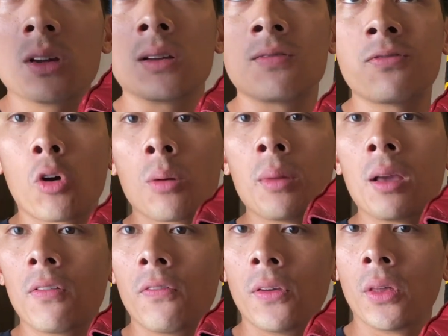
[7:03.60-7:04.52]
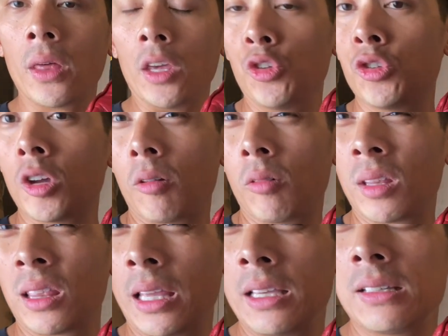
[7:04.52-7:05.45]
conforming feel that you get
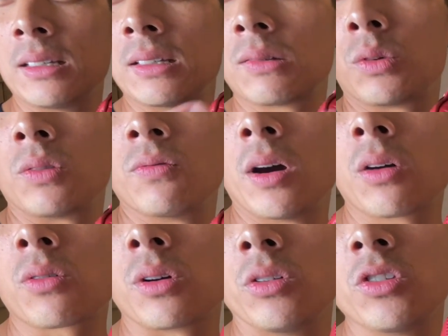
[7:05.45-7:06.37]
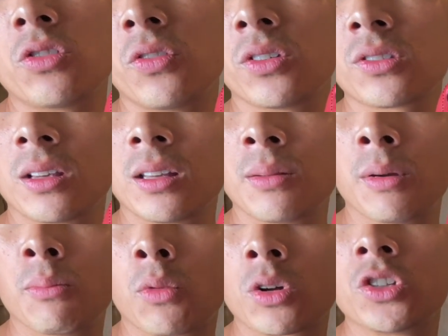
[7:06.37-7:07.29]
with laces with Velcro. It just feels a little
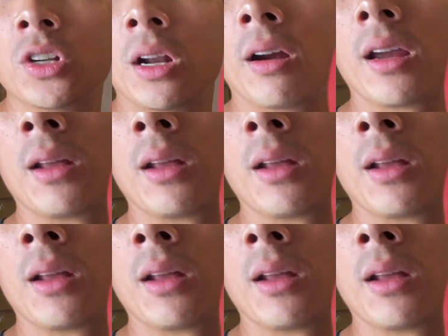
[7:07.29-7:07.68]
bit more generic